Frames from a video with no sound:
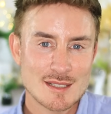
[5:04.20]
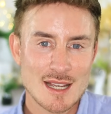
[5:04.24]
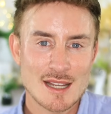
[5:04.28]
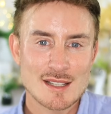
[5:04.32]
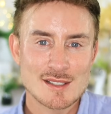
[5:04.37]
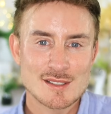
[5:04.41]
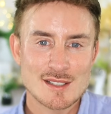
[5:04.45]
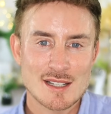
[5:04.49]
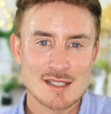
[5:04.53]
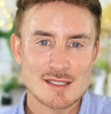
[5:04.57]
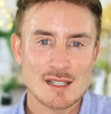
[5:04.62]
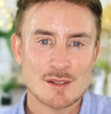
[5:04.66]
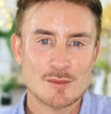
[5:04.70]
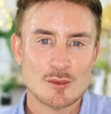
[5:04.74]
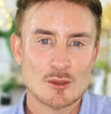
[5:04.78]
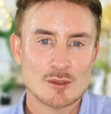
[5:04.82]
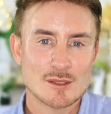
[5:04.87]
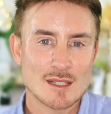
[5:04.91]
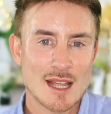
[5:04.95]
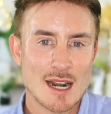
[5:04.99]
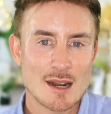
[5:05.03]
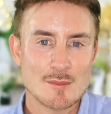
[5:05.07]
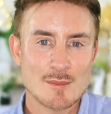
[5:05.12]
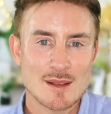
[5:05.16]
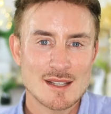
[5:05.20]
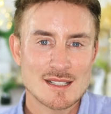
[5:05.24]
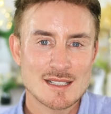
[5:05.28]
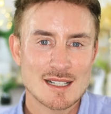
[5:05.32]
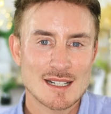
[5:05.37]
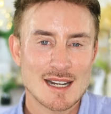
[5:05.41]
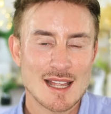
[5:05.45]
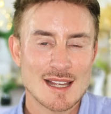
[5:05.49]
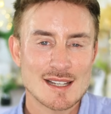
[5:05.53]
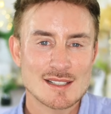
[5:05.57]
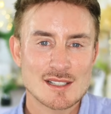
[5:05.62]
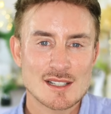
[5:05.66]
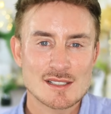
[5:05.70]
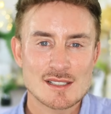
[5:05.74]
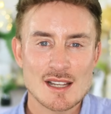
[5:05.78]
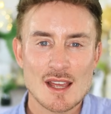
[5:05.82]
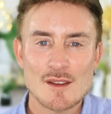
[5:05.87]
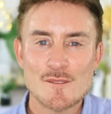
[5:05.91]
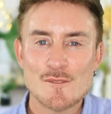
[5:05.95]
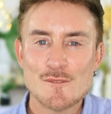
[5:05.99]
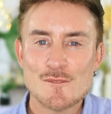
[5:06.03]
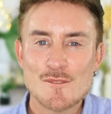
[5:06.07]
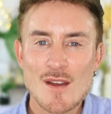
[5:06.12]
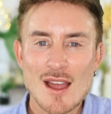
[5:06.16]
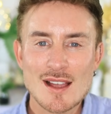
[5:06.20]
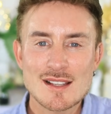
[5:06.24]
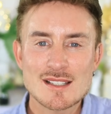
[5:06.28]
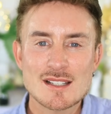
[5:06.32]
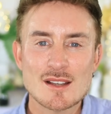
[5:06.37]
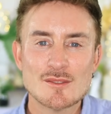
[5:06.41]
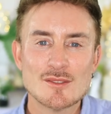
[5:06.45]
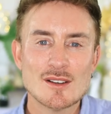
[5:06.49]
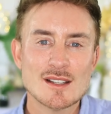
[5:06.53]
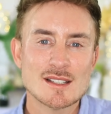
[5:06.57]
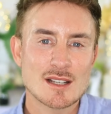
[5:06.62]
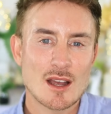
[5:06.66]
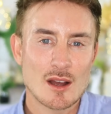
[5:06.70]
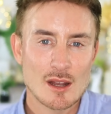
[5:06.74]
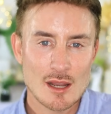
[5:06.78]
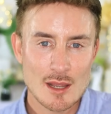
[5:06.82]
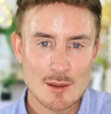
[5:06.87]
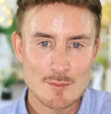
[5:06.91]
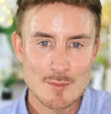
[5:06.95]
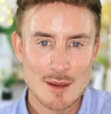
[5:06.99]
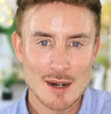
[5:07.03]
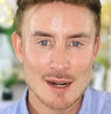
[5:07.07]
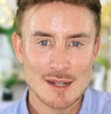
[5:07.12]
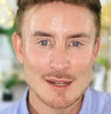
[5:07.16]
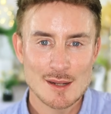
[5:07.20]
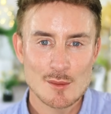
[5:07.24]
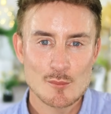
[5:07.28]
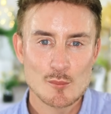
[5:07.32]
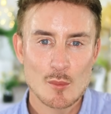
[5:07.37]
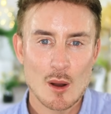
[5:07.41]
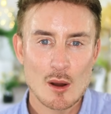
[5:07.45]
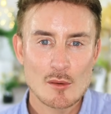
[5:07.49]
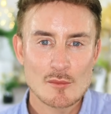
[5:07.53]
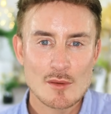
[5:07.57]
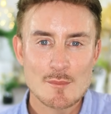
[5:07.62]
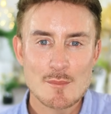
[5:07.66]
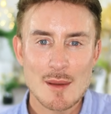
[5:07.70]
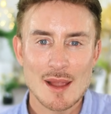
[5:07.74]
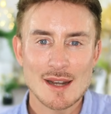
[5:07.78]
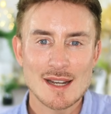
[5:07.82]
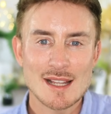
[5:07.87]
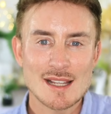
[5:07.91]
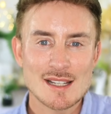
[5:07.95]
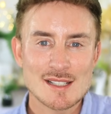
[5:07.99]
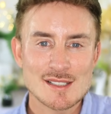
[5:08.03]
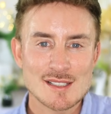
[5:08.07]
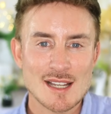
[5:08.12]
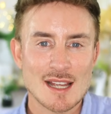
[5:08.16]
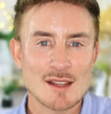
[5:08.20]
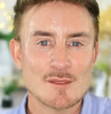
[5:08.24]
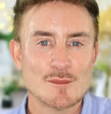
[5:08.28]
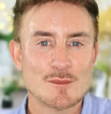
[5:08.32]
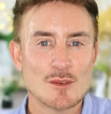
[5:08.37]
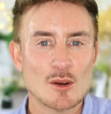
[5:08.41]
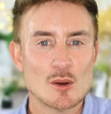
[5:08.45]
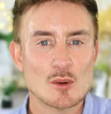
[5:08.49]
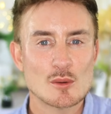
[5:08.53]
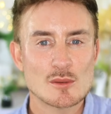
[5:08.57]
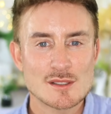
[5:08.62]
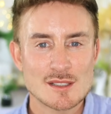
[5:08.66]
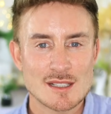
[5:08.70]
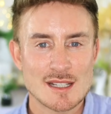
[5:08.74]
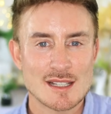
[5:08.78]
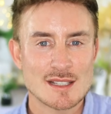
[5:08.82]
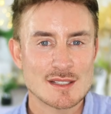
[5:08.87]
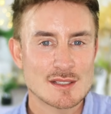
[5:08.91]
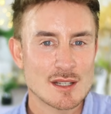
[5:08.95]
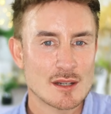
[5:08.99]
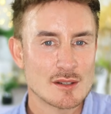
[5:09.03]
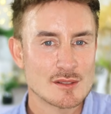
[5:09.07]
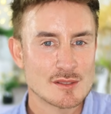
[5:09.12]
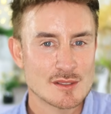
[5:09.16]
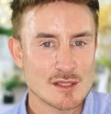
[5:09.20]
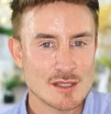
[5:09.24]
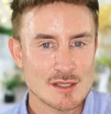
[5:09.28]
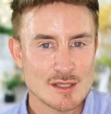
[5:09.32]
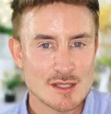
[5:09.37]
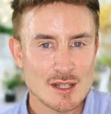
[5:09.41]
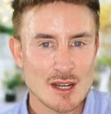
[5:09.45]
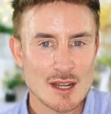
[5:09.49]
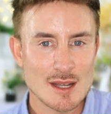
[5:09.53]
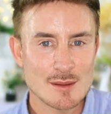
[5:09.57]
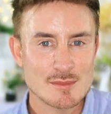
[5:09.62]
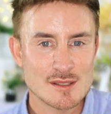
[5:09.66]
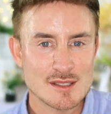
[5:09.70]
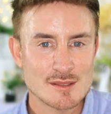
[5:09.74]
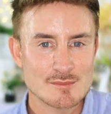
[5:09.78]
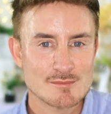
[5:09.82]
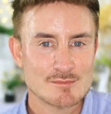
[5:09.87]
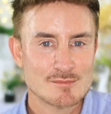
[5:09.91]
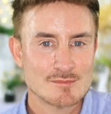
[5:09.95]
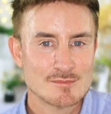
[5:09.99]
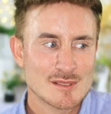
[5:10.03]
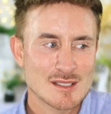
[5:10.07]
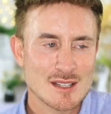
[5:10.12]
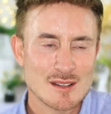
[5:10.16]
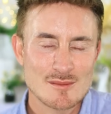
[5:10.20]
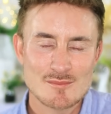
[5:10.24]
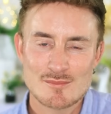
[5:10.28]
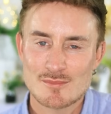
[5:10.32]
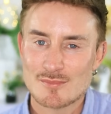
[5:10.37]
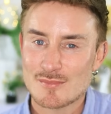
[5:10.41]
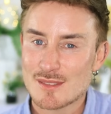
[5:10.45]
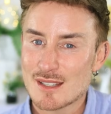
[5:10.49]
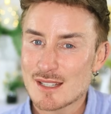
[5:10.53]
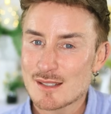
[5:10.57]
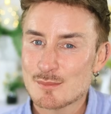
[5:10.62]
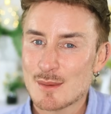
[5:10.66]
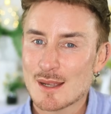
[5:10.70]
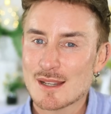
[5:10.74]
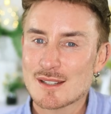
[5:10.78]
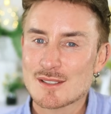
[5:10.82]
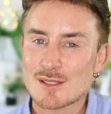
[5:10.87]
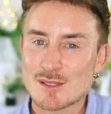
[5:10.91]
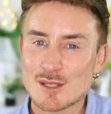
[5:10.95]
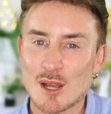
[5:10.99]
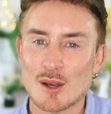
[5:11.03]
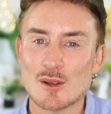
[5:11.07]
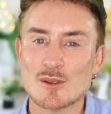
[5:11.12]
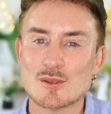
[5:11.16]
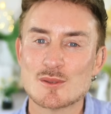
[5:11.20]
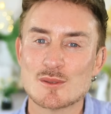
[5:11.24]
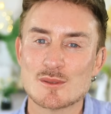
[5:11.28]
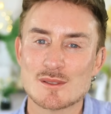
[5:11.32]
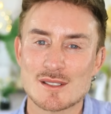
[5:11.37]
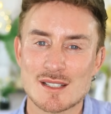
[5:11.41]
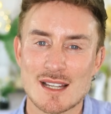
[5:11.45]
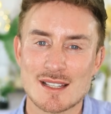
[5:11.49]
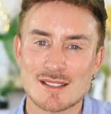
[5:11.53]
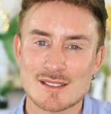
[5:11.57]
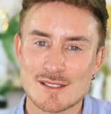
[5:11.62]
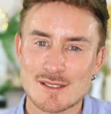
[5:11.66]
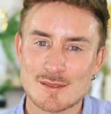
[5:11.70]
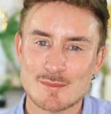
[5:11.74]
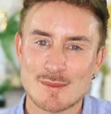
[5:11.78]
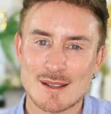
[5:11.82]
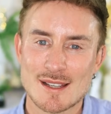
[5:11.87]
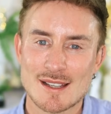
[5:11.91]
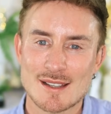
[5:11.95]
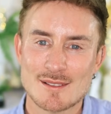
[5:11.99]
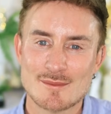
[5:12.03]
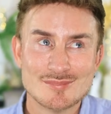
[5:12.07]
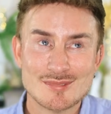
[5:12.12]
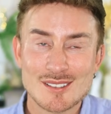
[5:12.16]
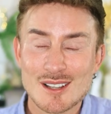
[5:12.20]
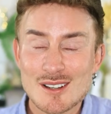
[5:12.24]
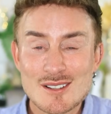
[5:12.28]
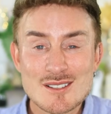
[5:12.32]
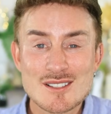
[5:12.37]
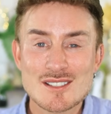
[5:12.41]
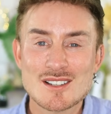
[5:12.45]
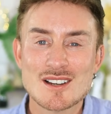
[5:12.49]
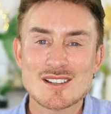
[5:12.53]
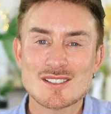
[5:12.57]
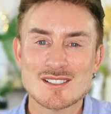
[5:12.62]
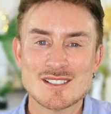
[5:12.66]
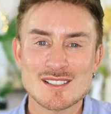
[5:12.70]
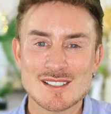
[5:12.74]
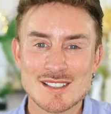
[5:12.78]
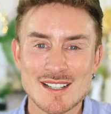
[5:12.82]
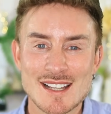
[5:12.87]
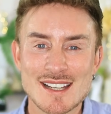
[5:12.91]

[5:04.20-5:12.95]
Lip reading: 1064nm lasers effectively target melanin while remaining safe for all skin tones and types. So this makes total sense to me. No surgeons